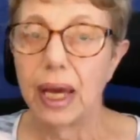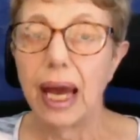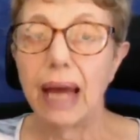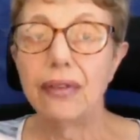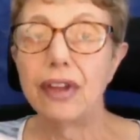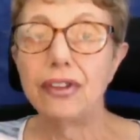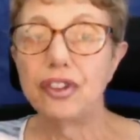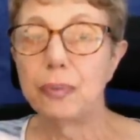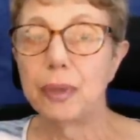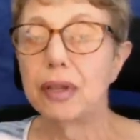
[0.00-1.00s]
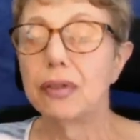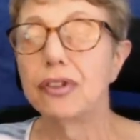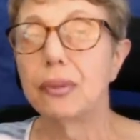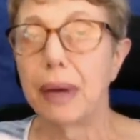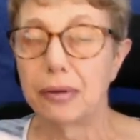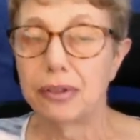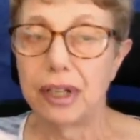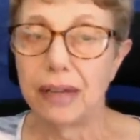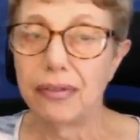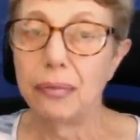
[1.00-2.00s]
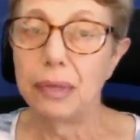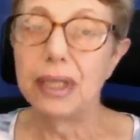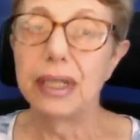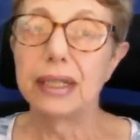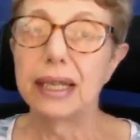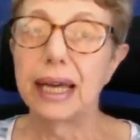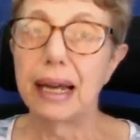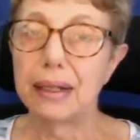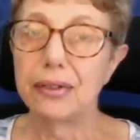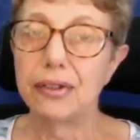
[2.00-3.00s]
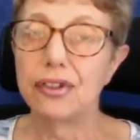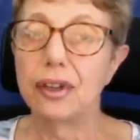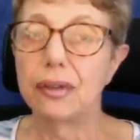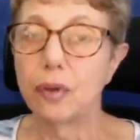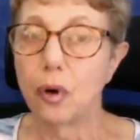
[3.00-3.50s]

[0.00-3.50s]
and then spilt about 11 million gallons of